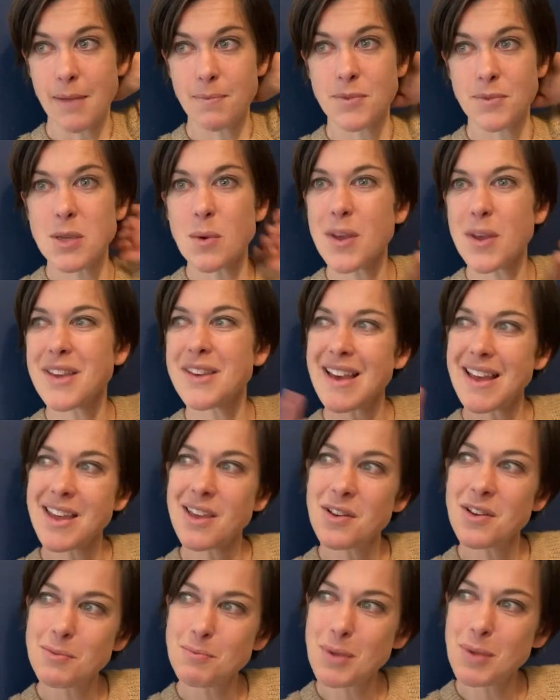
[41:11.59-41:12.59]
So I
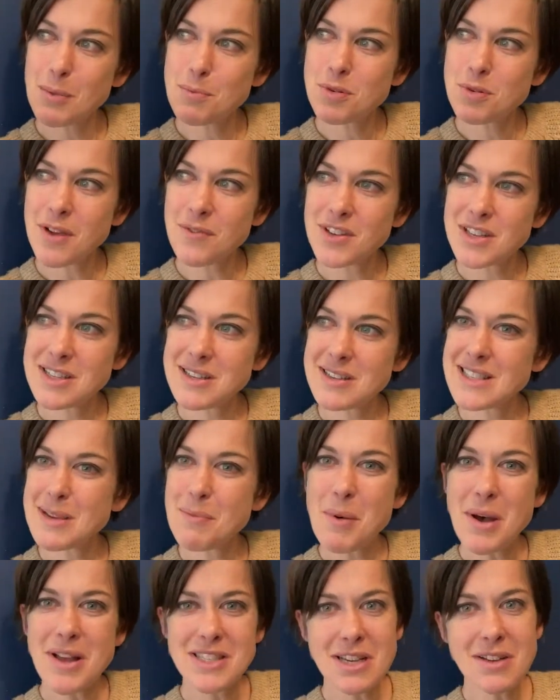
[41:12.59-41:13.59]
could be a private tutor,
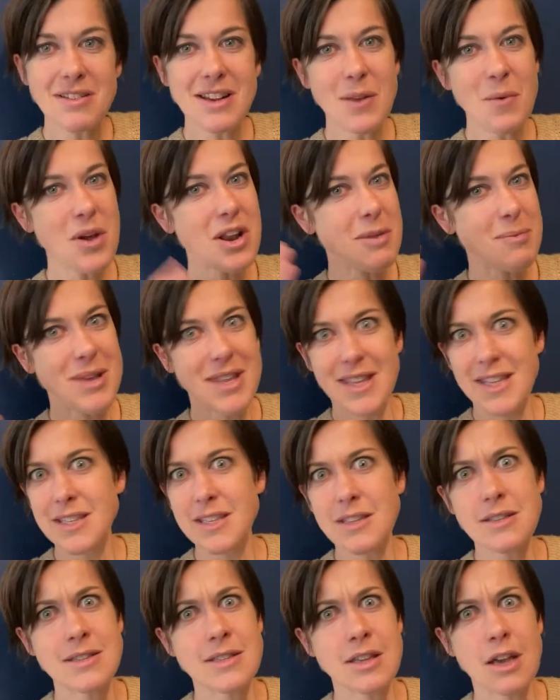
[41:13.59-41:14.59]
but I don't really want to be. This
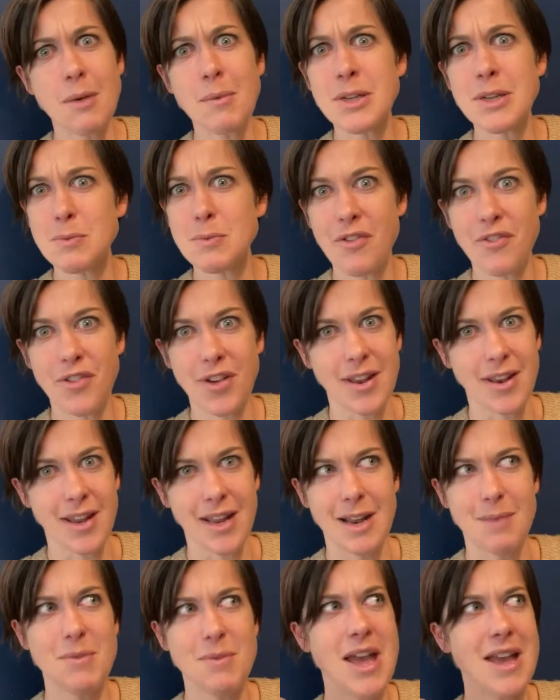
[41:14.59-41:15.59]
is so much more fun and
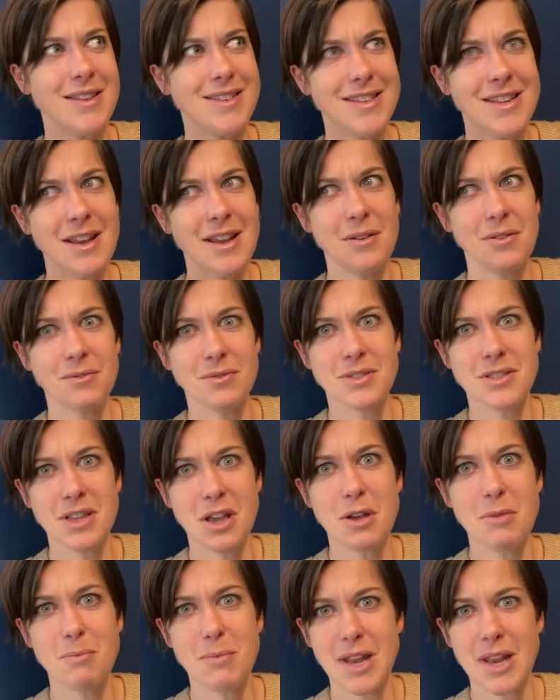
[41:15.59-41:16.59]
I'm getting to know
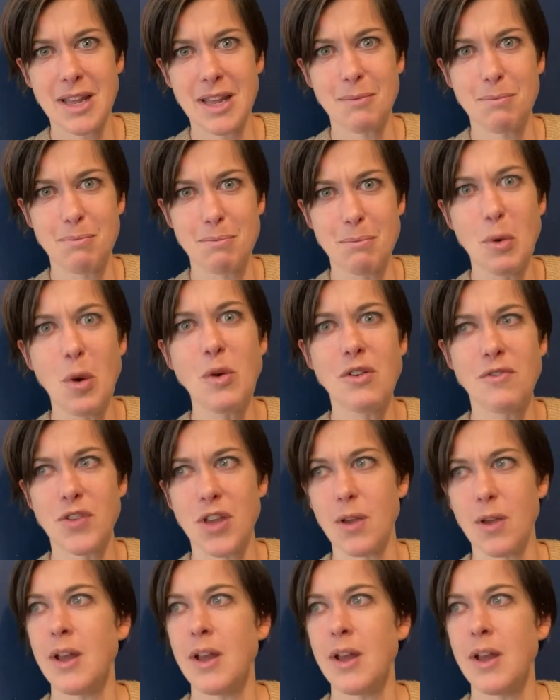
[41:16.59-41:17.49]
so many more of you.